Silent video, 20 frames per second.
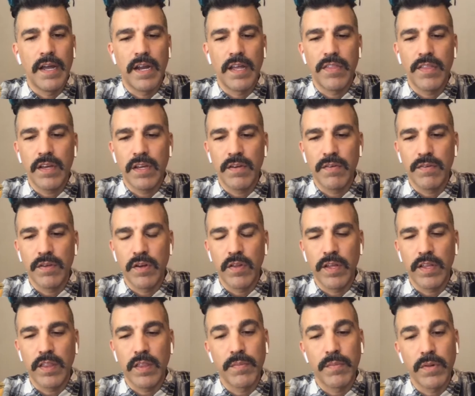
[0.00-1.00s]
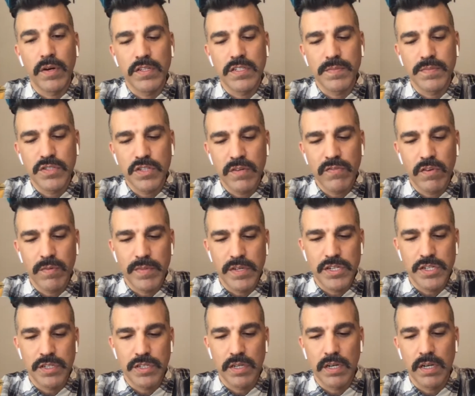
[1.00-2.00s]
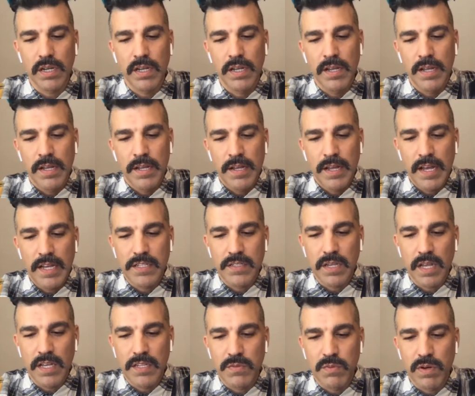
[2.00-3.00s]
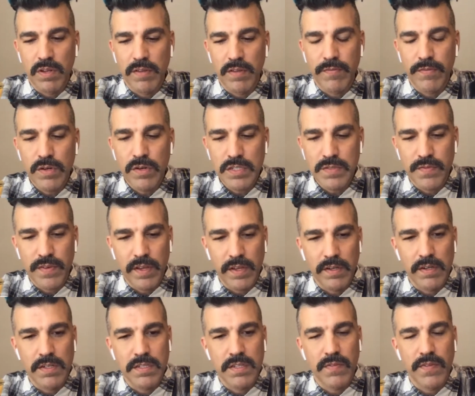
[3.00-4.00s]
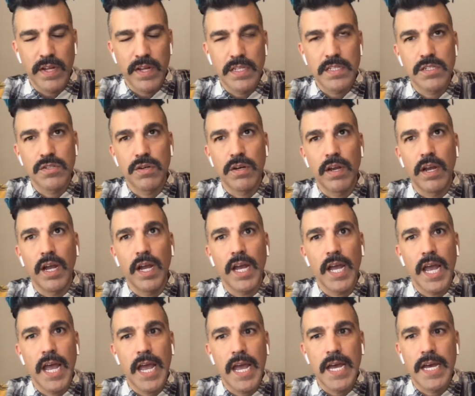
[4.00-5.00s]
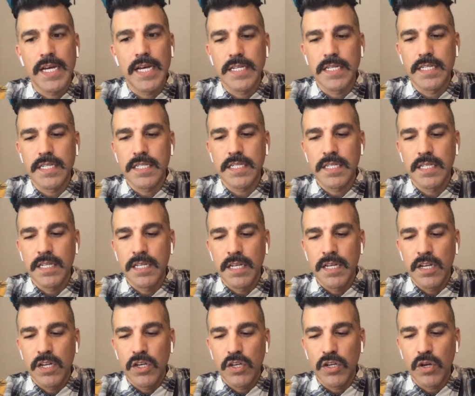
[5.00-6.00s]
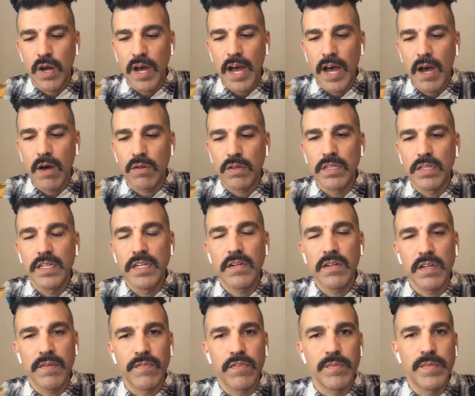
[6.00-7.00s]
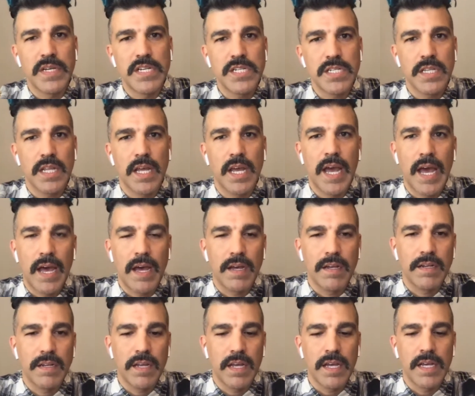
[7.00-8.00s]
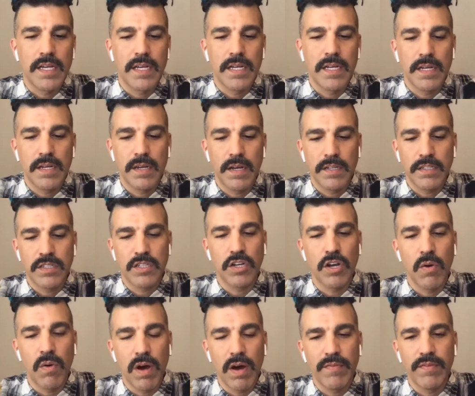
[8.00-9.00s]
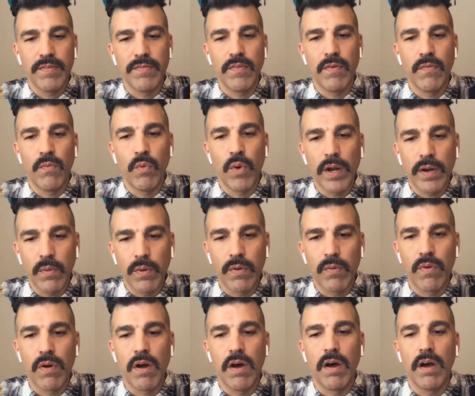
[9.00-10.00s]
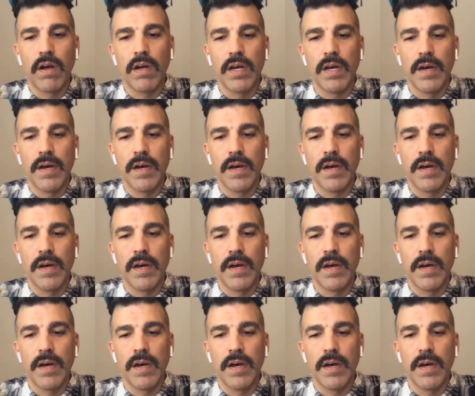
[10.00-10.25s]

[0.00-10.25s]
I think of like the Mars Observer mission as one of the first failures of that string, and how little information they had to go off of what went wrong.